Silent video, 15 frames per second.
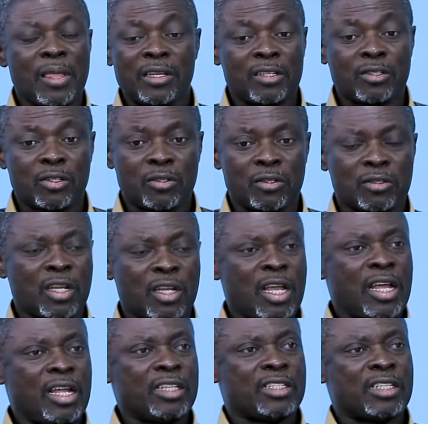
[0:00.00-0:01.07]
Yes, serious.
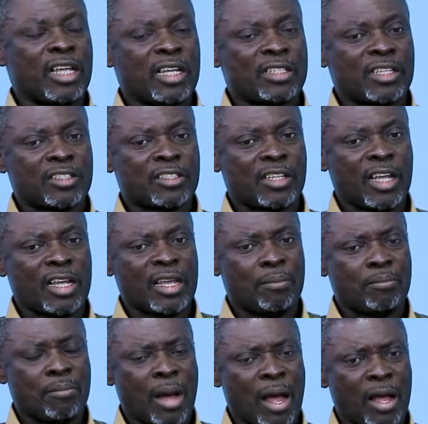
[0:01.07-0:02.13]
And tea as I say, a
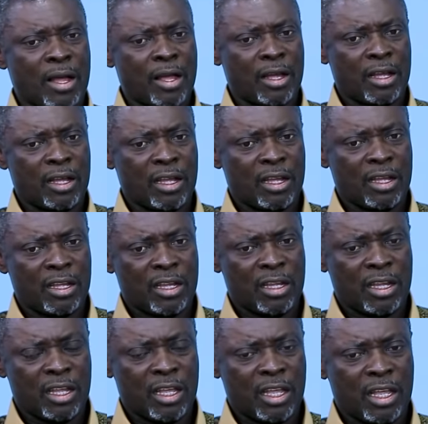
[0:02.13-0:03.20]
ma.
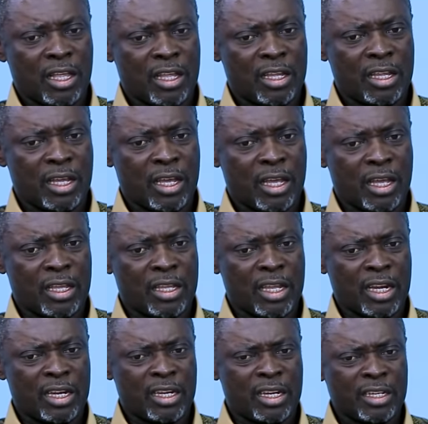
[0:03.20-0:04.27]
Ye
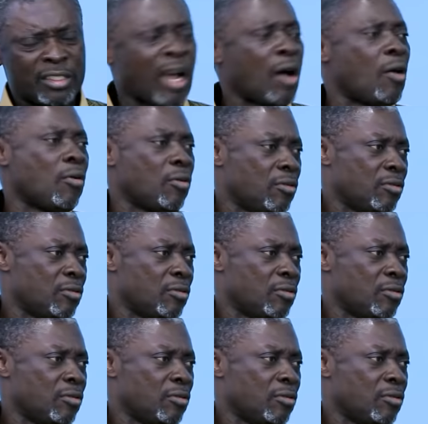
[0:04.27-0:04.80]
ye ni down